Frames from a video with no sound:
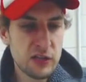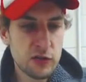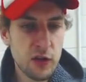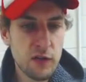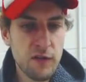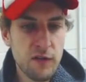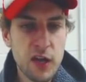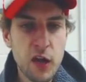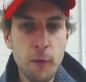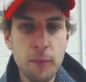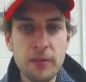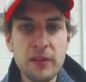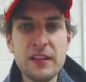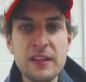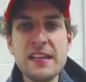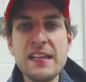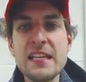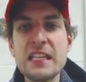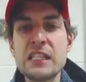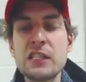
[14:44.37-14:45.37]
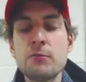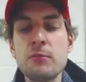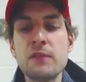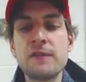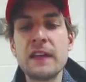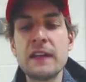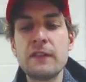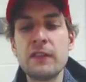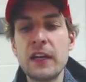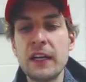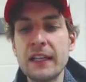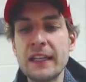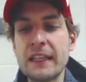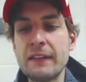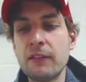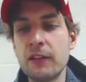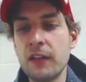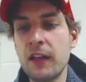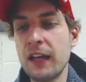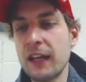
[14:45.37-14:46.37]
If you guys enjoyed the video, please do me a
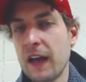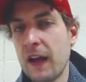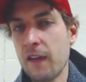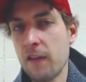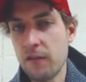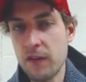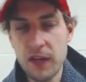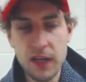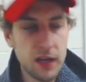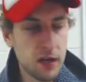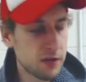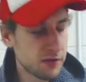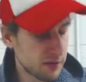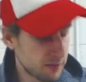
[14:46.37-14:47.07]
favor and leave a like on the